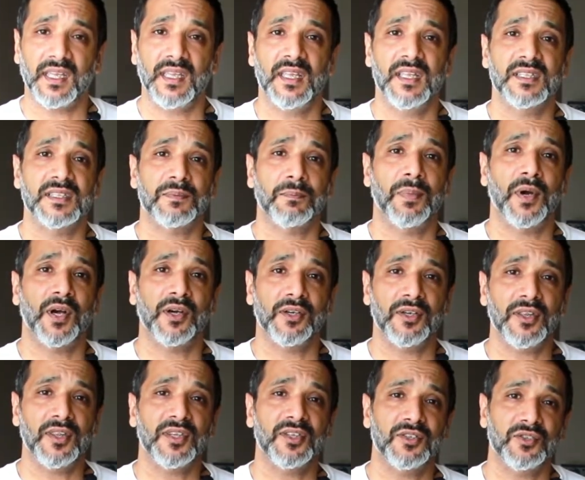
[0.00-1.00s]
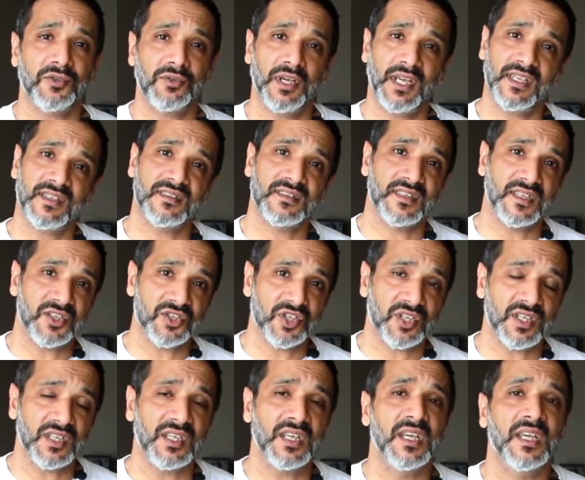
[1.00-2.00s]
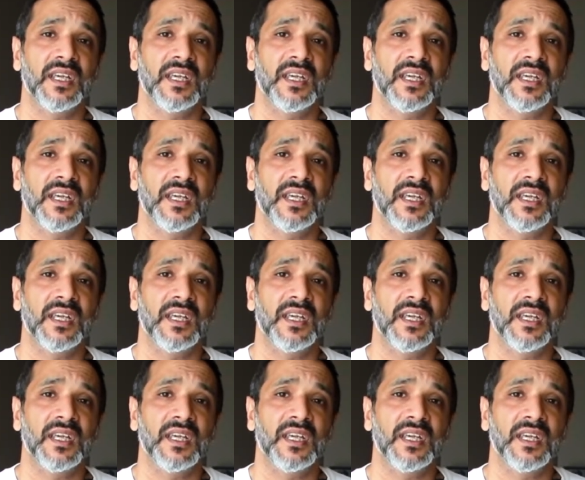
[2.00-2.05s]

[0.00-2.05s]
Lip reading: It's part of the transition.